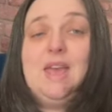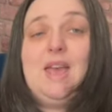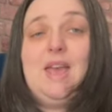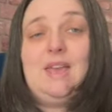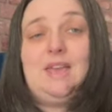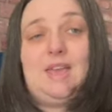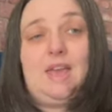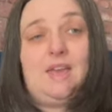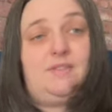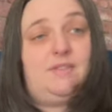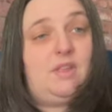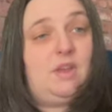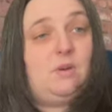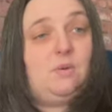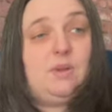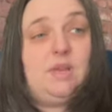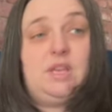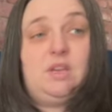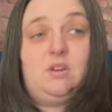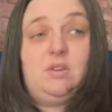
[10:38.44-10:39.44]
Again,
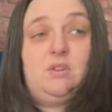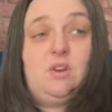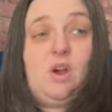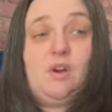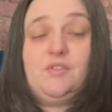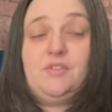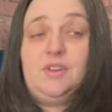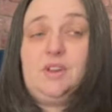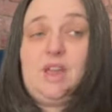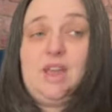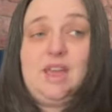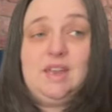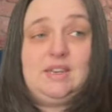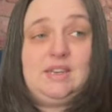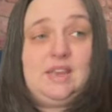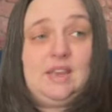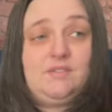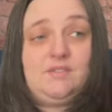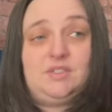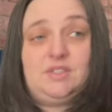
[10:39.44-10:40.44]
though, he couldn't offer
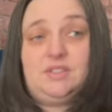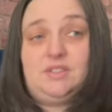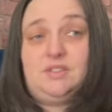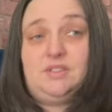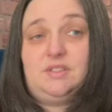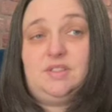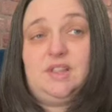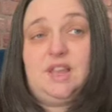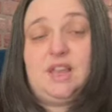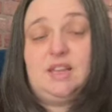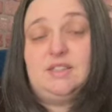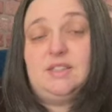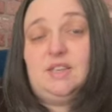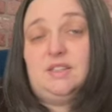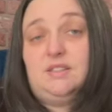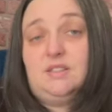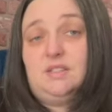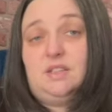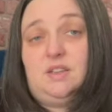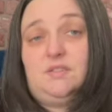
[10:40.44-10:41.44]
any evidence to the
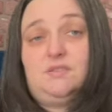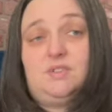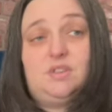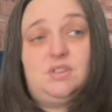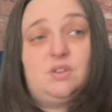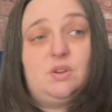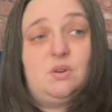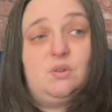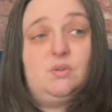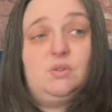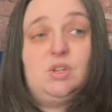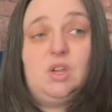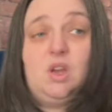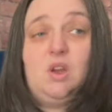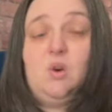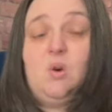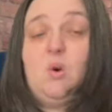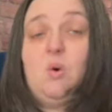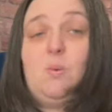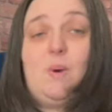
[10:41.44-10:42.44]
identity of the
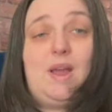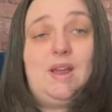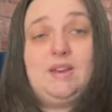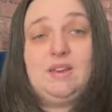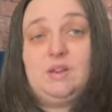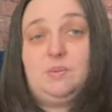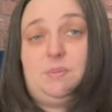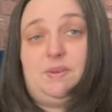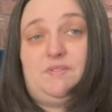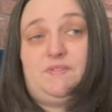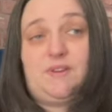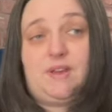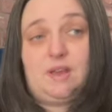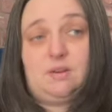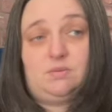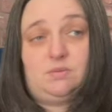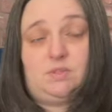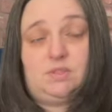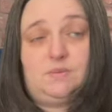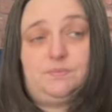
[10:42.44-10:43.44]
soldier or where he could be
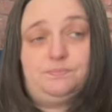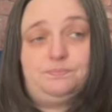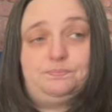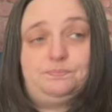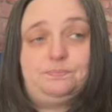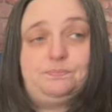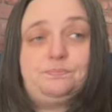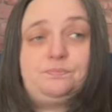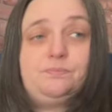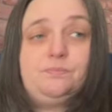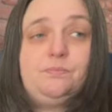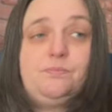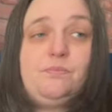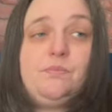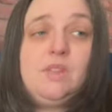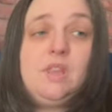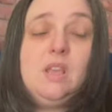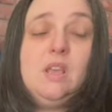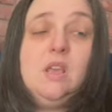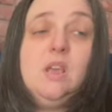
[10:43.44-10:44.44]
found.
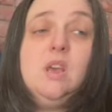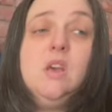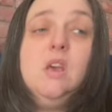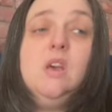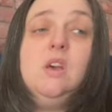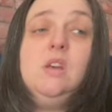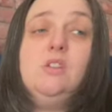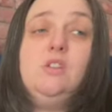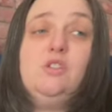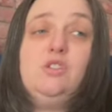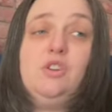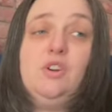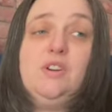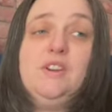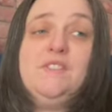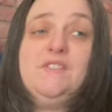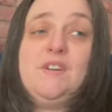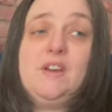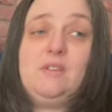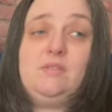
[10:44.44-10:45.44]
The
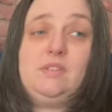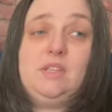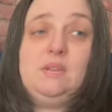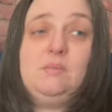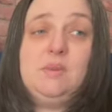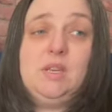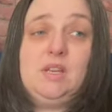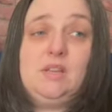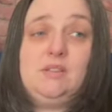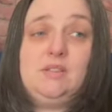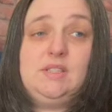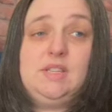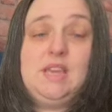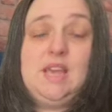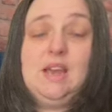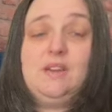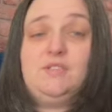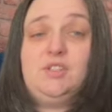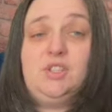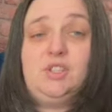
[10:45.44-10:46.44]
jury found him guilty
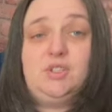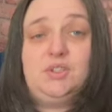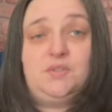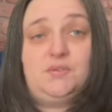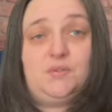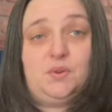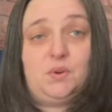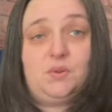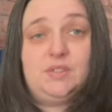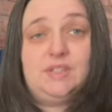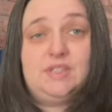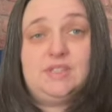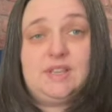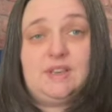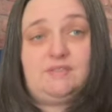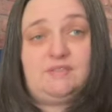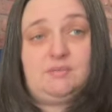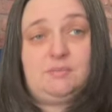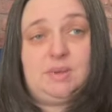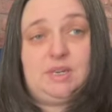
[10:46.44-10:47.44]
after just
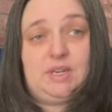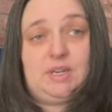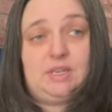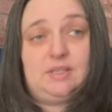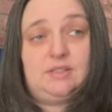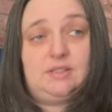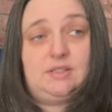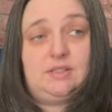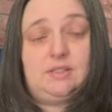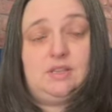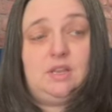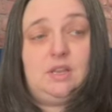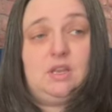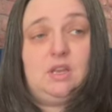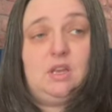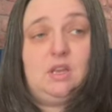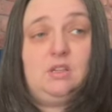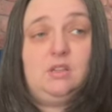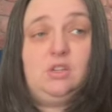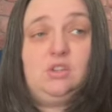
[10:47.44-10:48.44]
47 minutes.
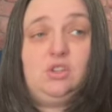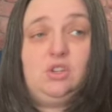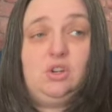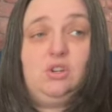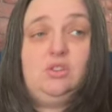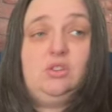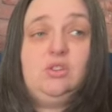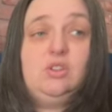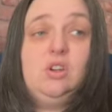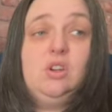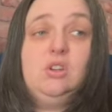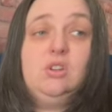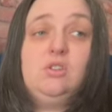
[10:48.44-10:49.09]
The judge,